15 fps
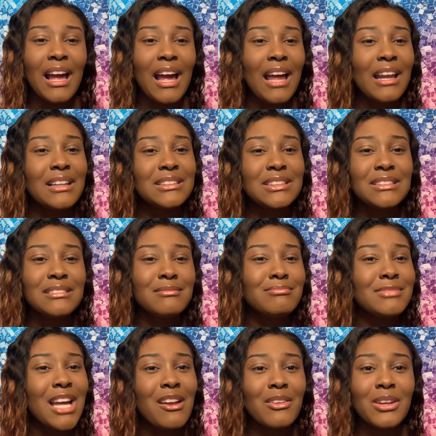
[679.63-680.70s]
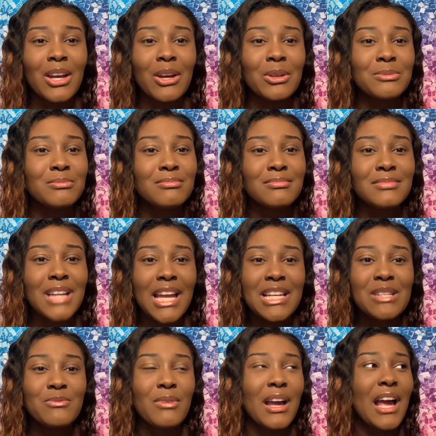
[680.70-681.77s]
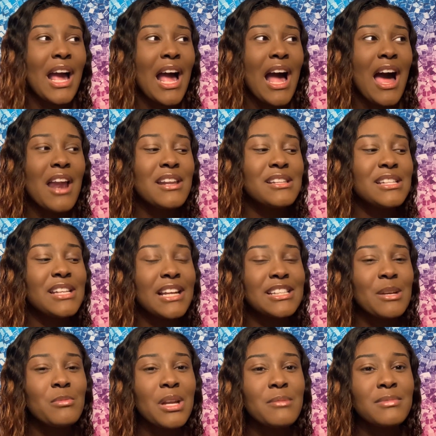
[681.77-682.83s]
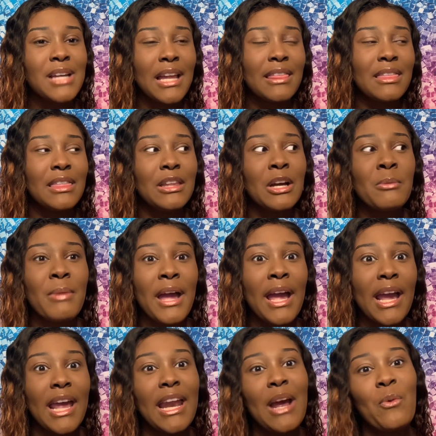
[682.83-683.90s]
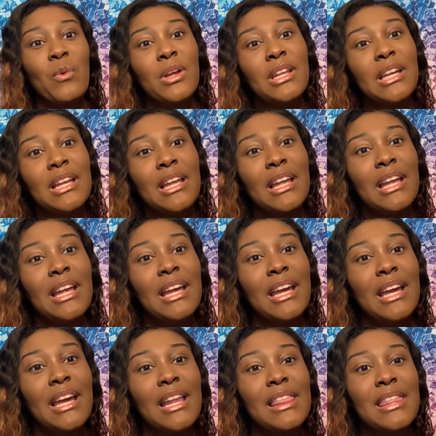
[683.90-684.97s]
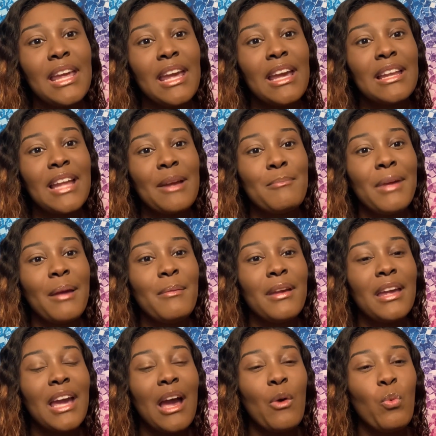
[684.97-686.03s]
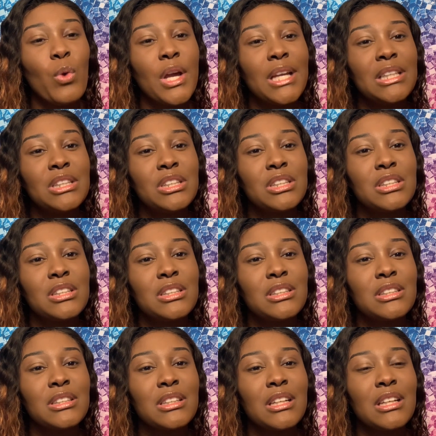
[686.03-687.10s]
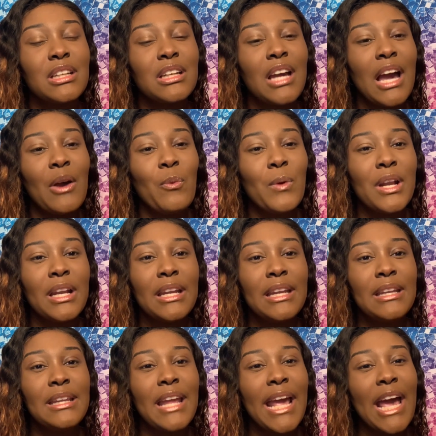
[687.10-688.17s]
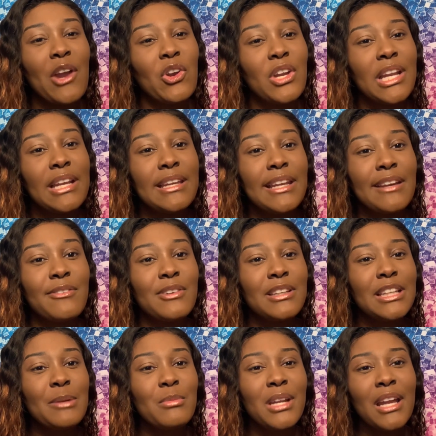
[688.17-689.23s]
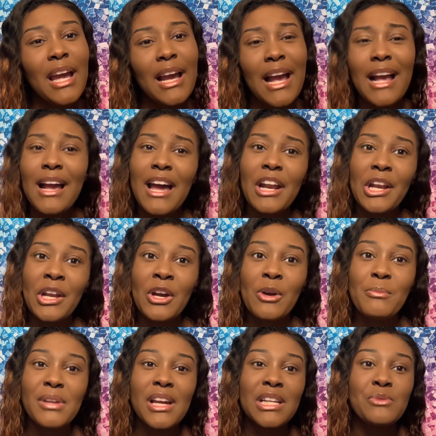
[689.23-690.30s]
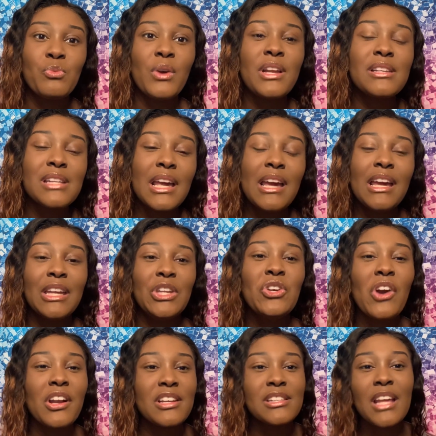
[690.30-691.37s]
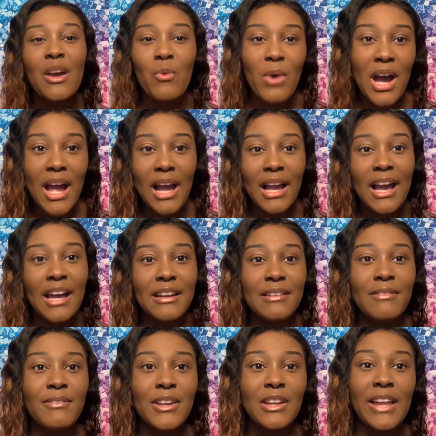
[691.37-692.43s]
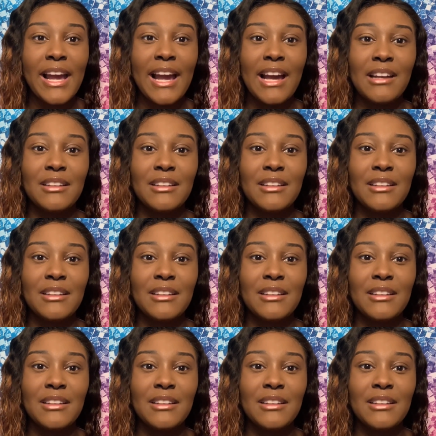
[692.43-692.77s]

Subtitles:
I don't know. Honestly, like, sometimes I look back and I really think, like, maybe I wish I would have handled it differently. But then, like, I kind of don't, because once you understand why, I kind of feel like